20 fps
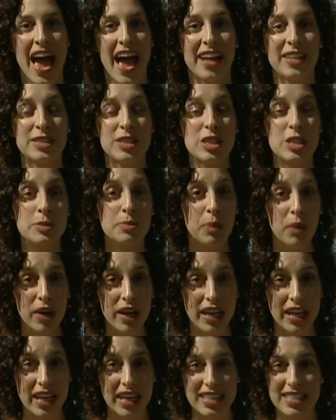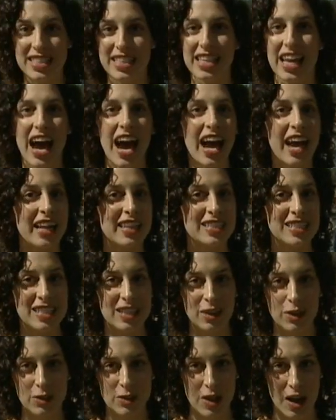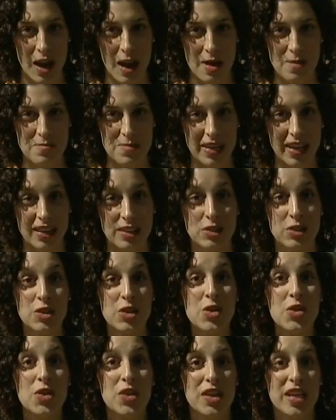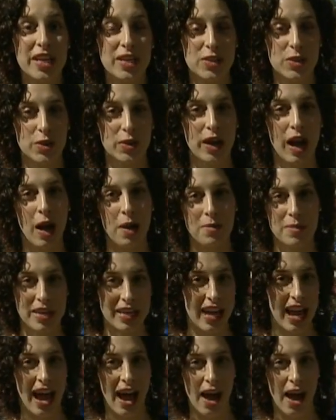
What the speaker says: And spring is the ideal time because new things are coming